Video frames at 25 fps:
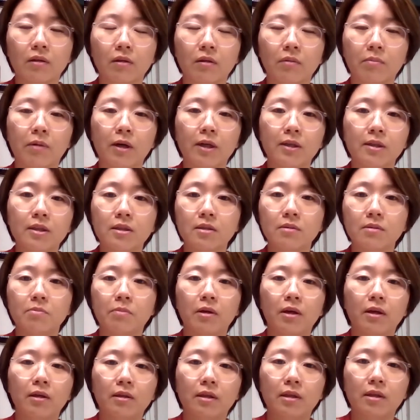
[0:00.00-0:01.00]

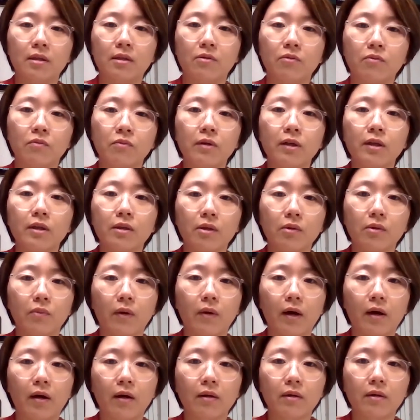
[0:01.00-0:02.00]
participated really
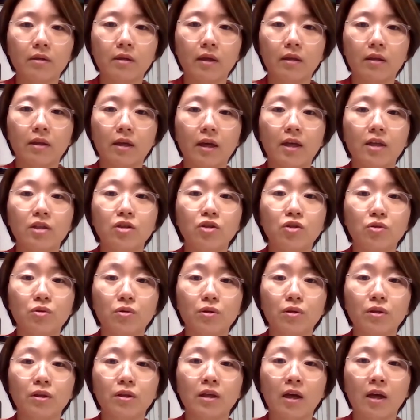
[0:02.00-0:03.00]
well. They
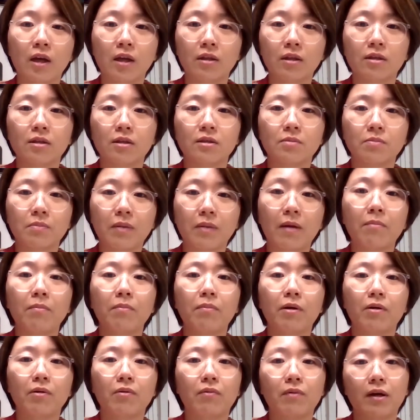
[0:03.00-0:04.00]
enjoyed this
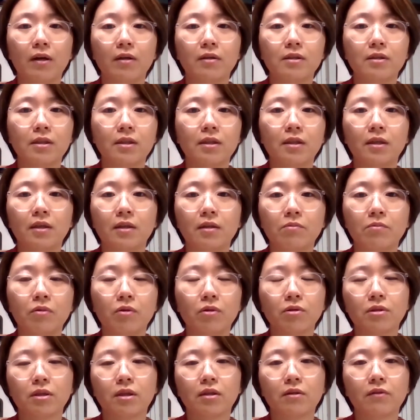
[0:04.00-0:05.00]
penpal writing
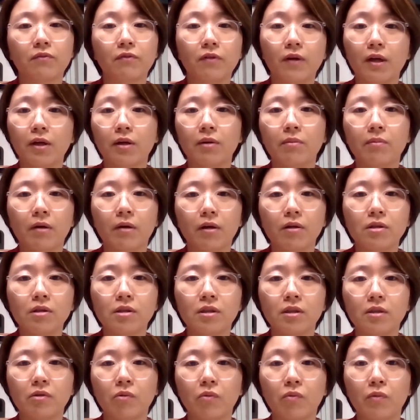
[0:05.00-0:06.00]
project very
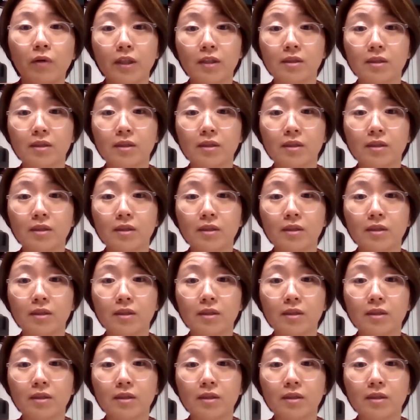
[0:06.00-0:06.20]
much with